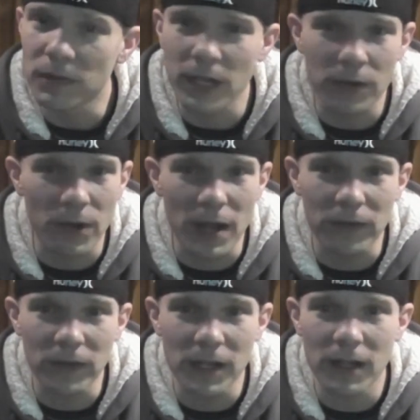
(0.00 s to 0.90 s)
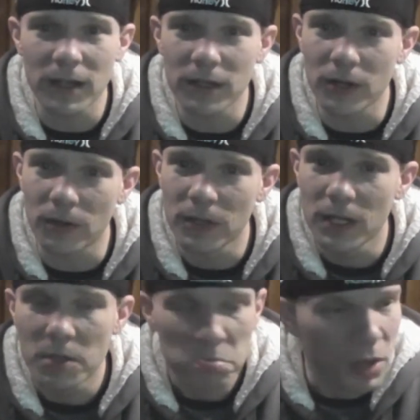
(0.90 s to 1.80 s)
Dead Rising,
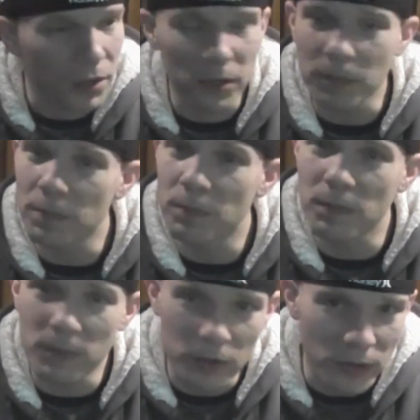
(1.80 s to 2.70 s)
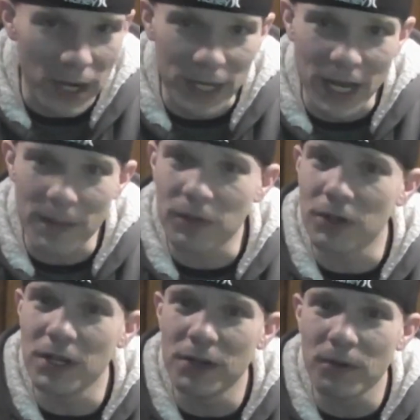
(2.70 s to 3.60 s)
another great game. Do
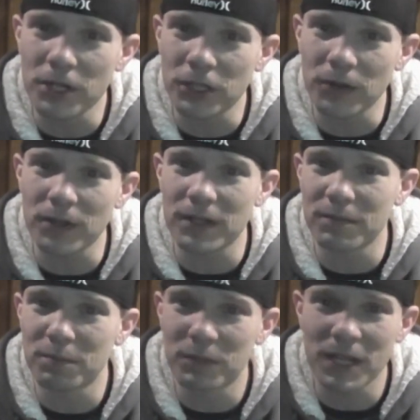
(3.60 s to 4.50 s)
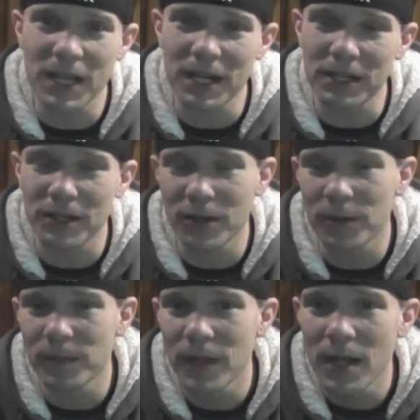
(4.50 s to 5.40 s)
you need to rush out to get it?
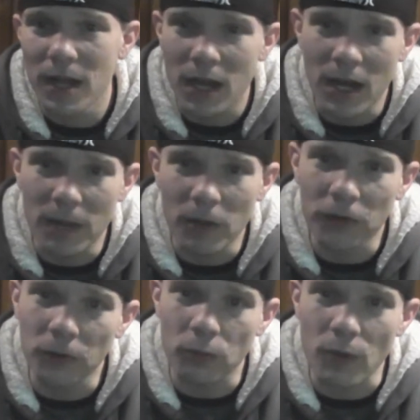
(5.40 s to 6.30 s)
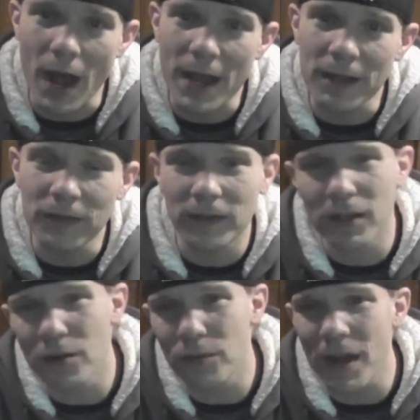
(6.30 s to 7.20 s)
No. Also, Rise.
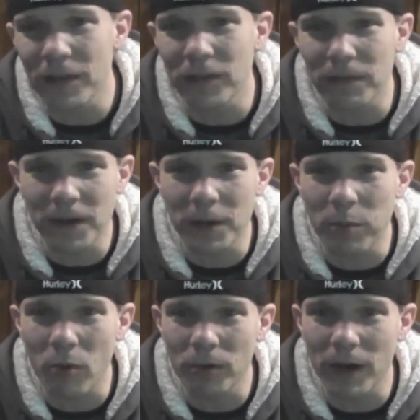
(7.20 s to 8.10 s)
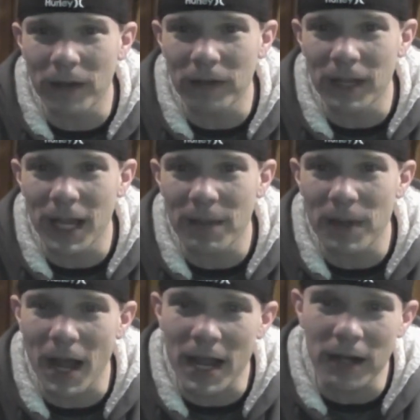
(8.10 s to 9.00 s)
Rise is a very polarizing
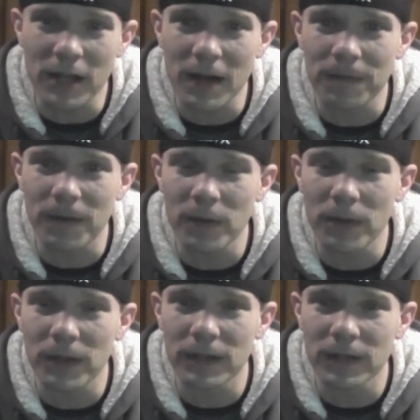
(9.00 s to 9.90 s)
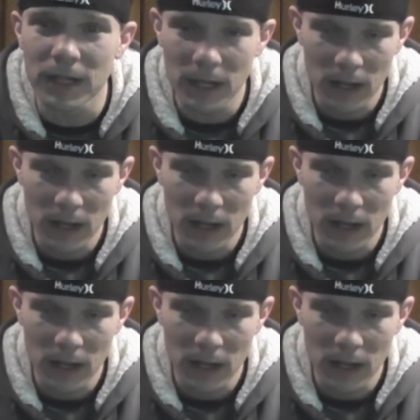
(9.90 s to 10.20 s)
game. I had a lot of fun with it.